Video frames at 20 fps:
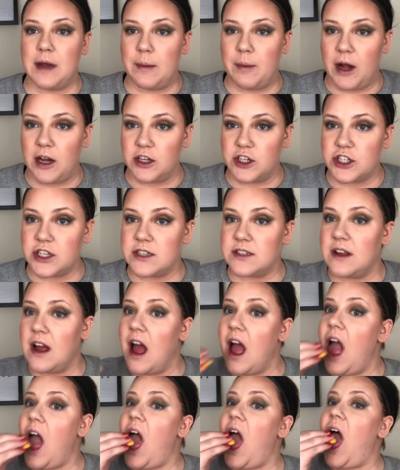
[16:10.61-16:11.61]
Apologies.
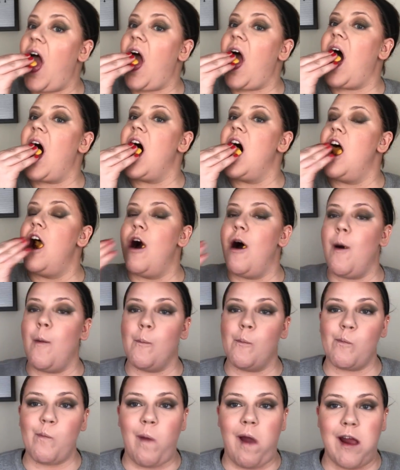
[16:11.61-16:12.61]

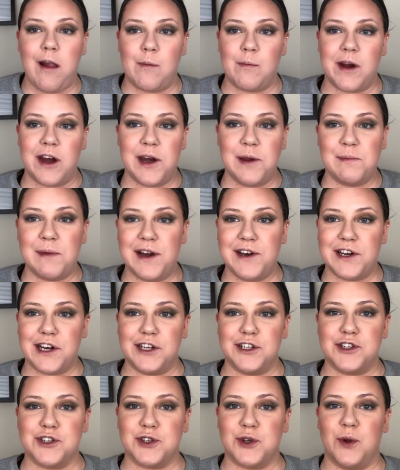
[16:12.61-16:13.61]
And I'm eating my
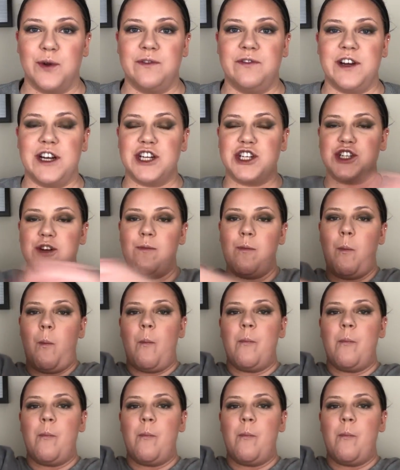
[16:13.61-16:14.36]
daughter's goldfish.